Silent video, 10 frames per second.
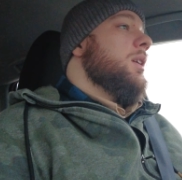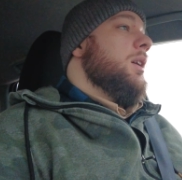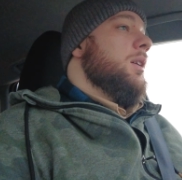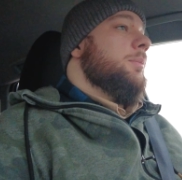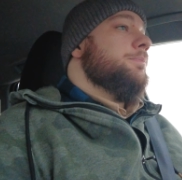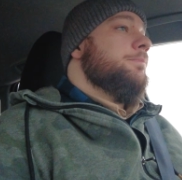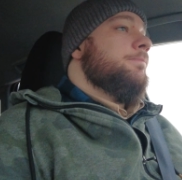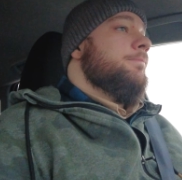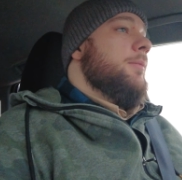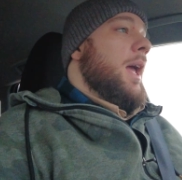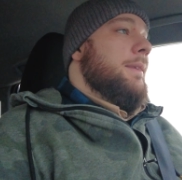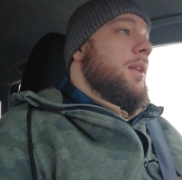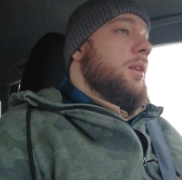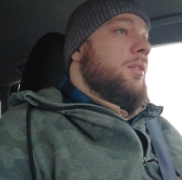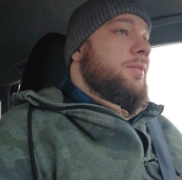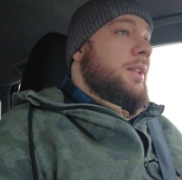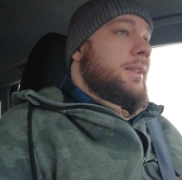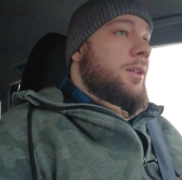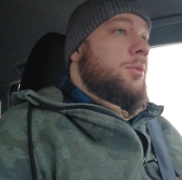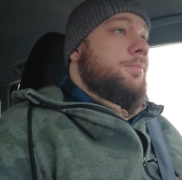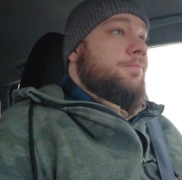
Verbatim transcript: Um, and then I'll find out